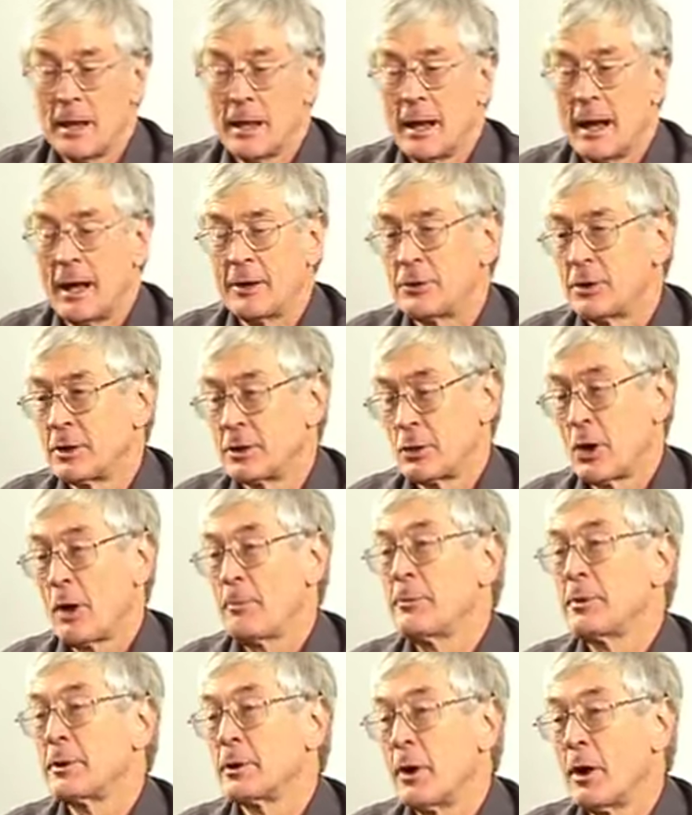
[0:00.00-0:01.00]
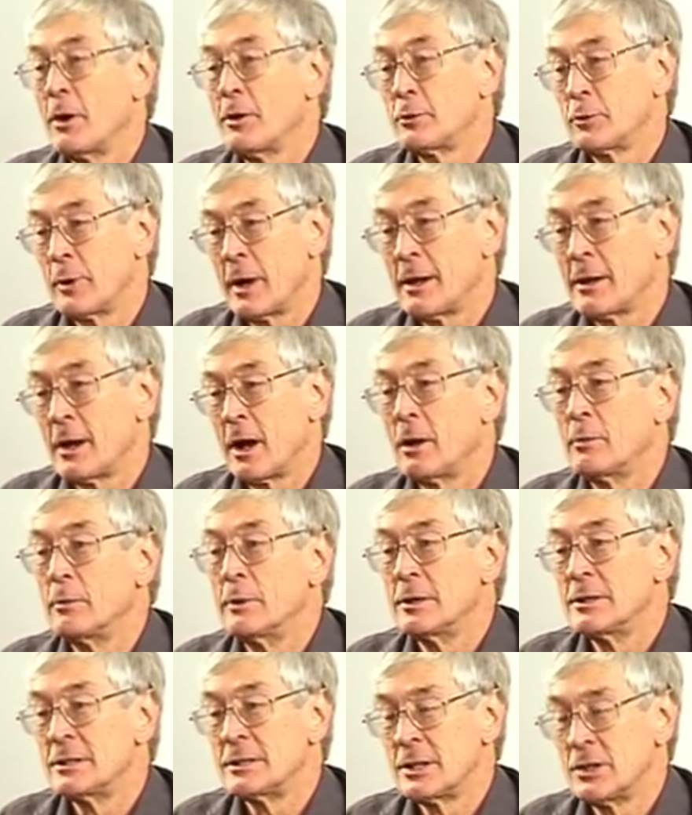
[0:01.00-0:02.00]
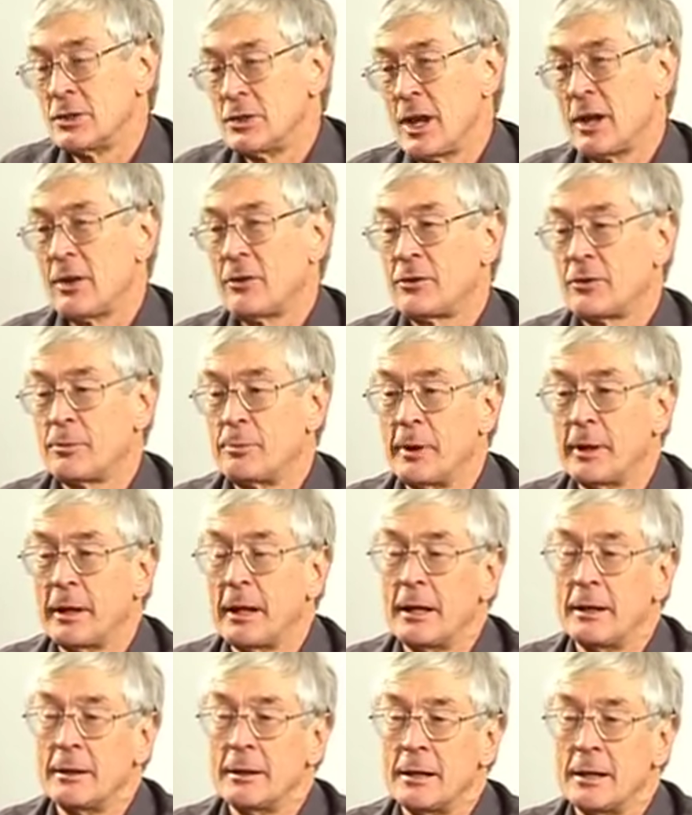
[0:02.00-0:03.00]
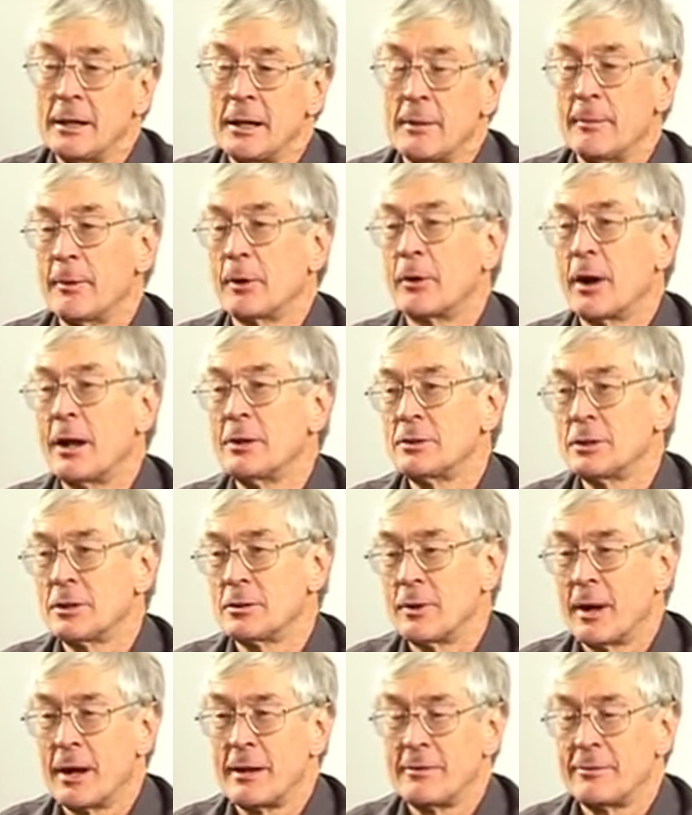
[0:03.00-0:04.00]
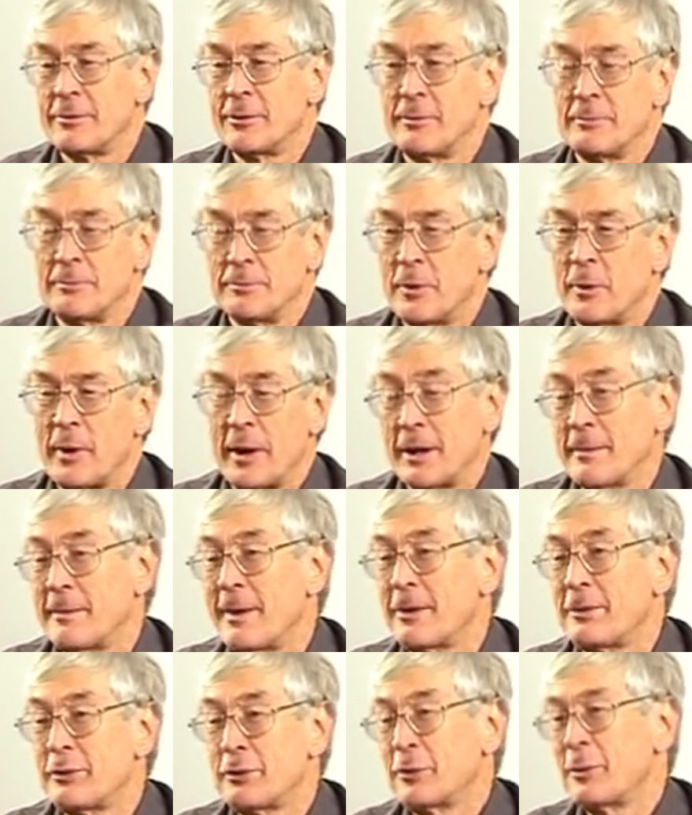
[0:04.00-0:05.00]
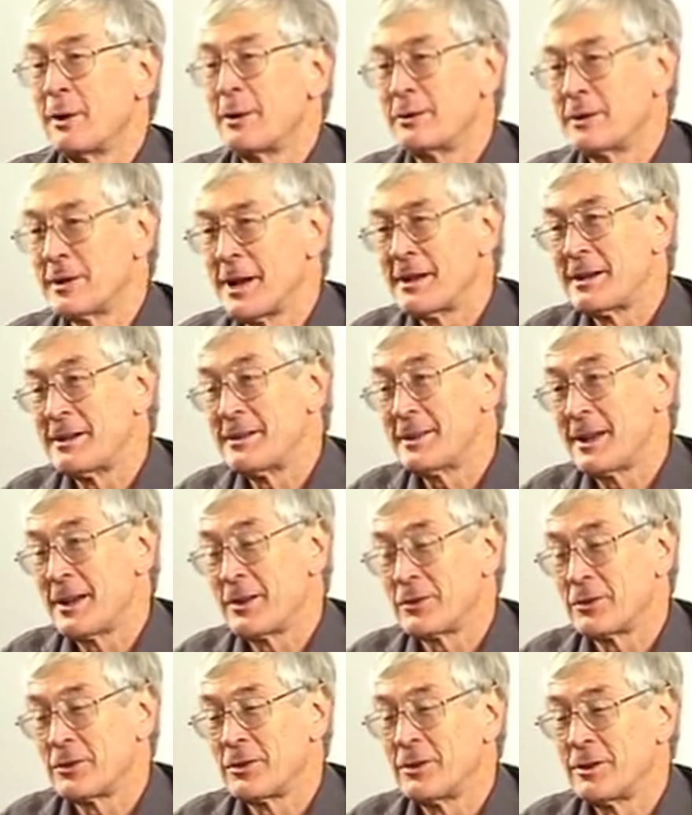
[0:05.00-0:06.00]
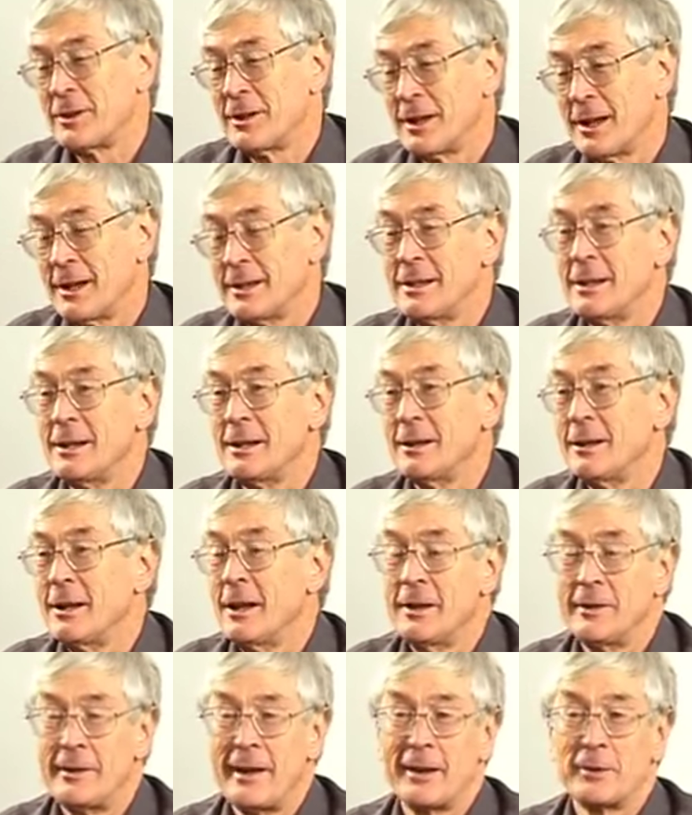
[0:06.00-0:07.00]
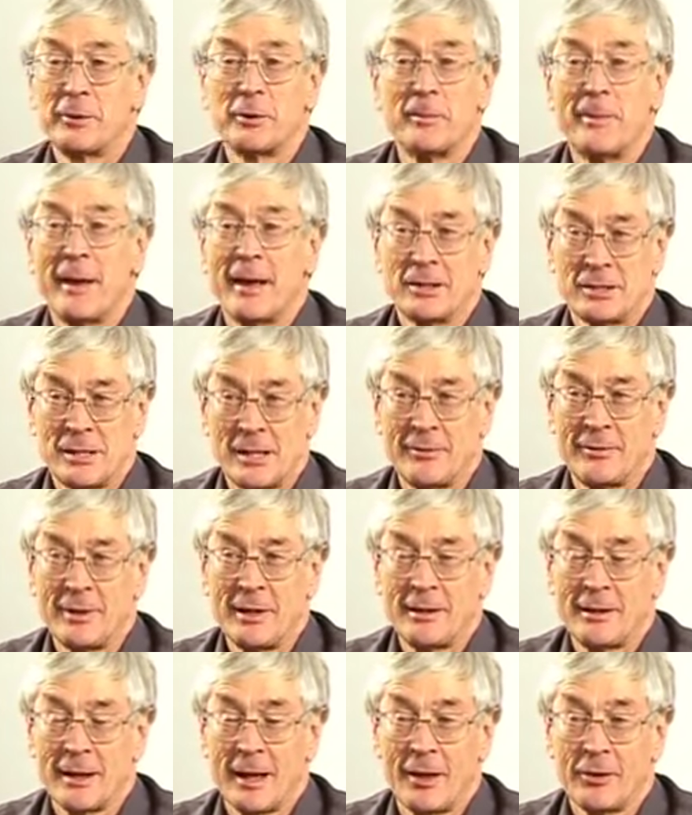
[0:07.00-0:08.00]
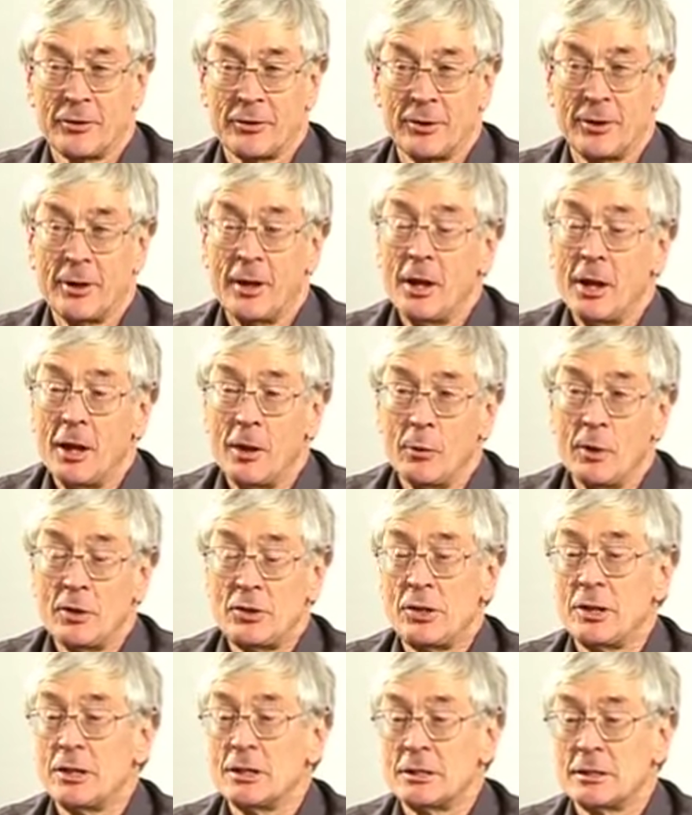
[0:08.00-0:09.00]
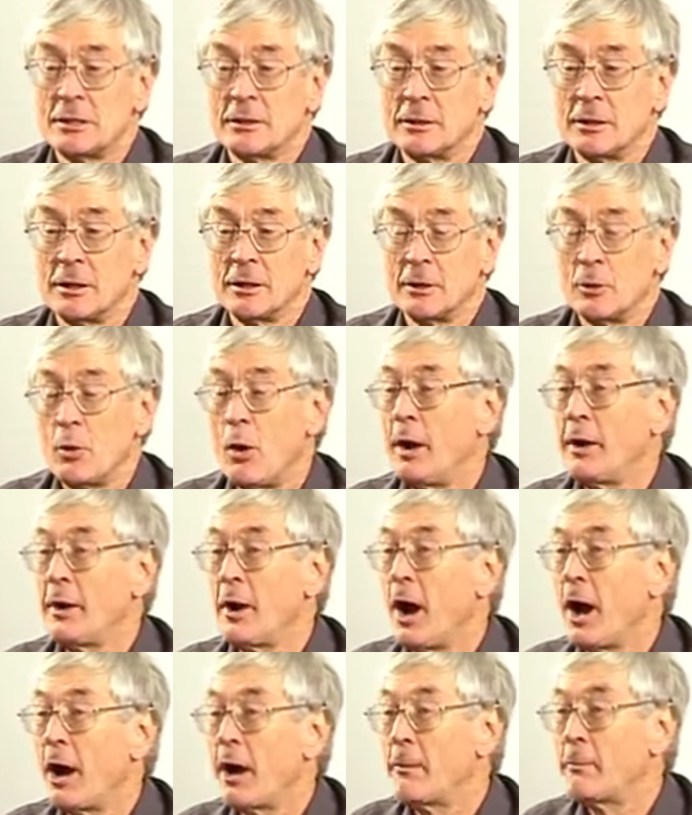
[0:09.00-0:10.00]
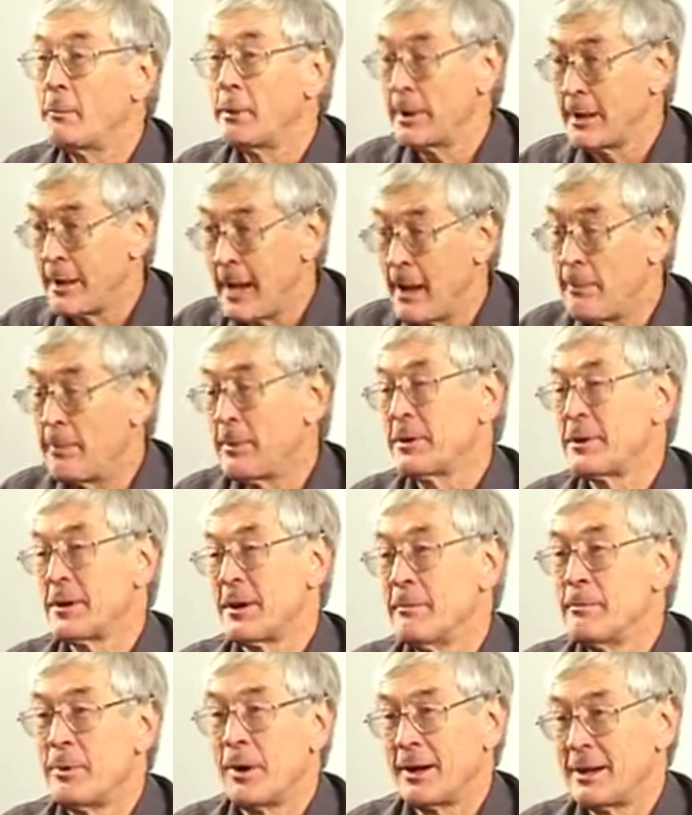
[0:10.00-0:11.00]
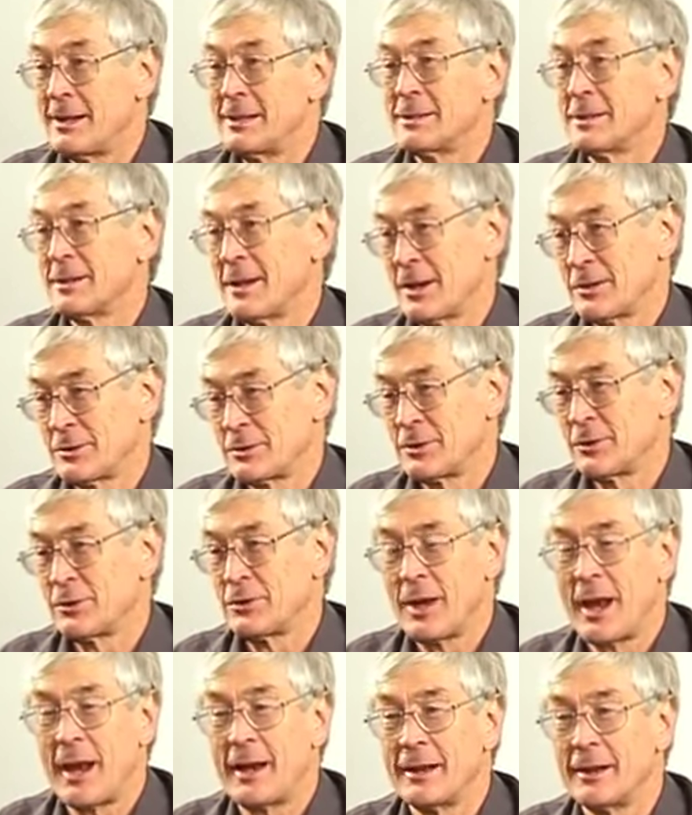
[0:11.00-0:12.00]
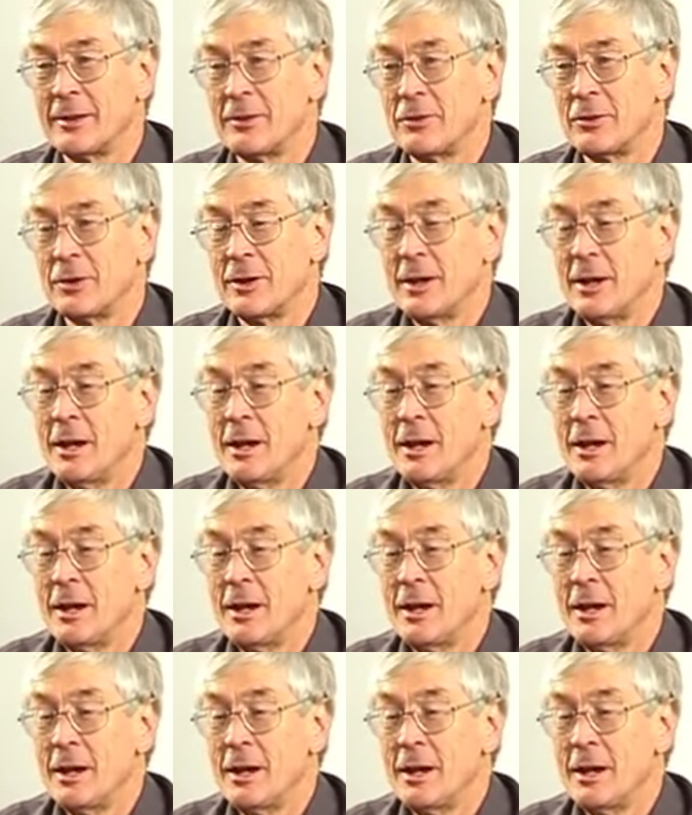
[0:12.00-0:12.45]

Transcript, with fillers: Uh, to top the growth rate, I would suggest bringing the immigration rate from around about 280,000 a year down to about 70,000, which is quite high per capita by international standards,